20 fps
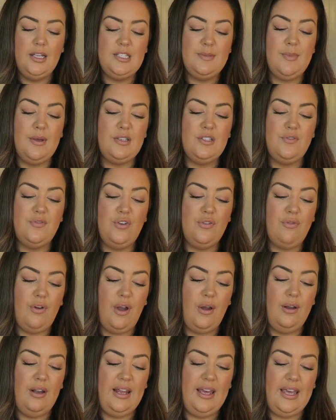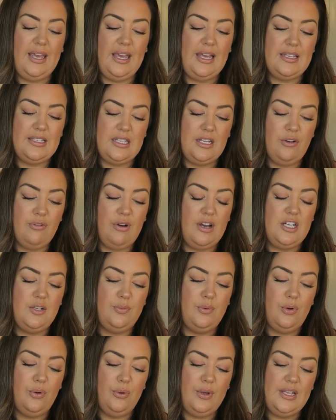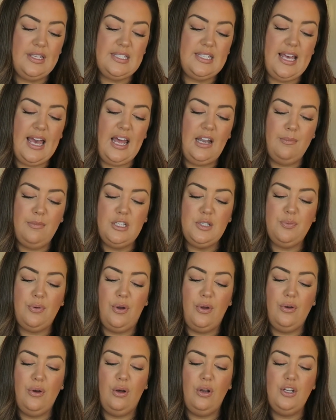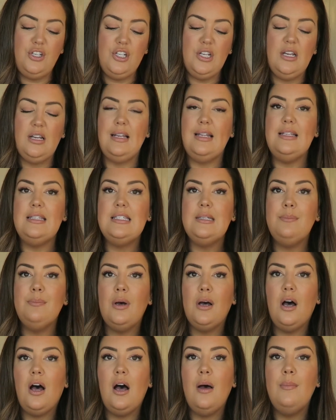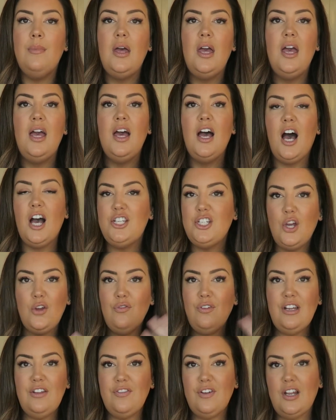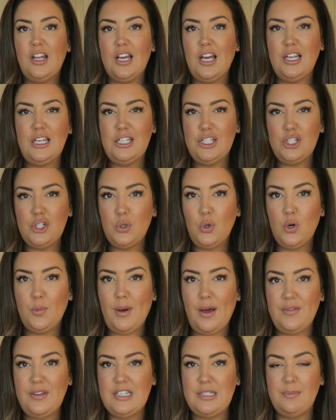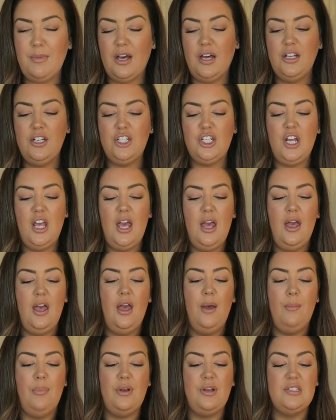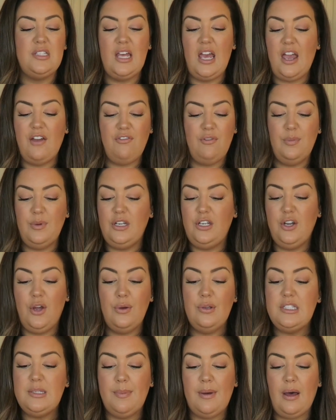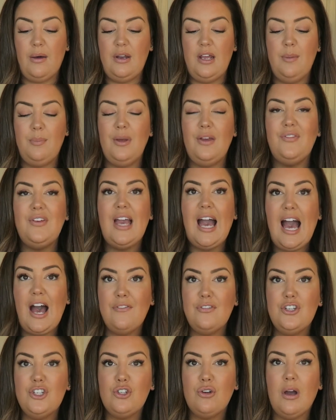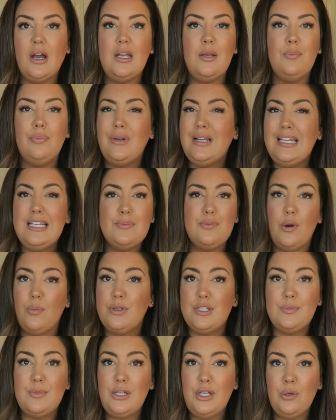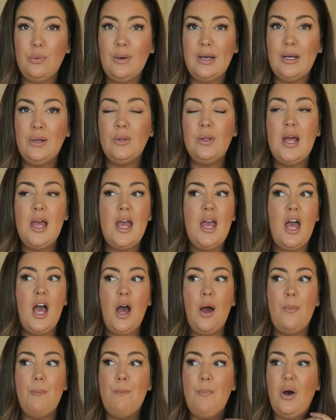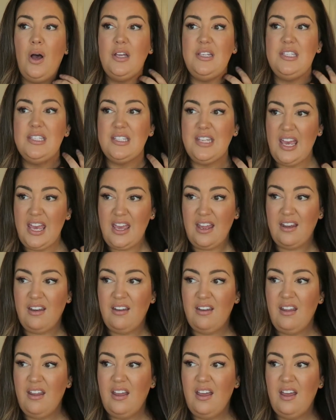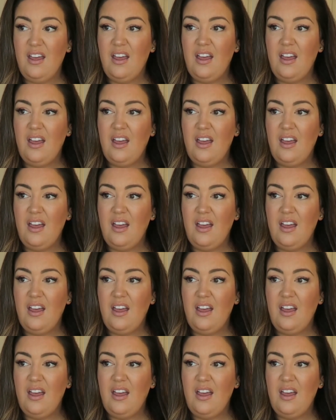Smells of neroli. It's incredible. It's the Enemas Pro Collagen Cleansing Balm. I don't really feel like I need to talk about this much because everybody knows about it. But if you haven't tried it, please promise me you will. My skin,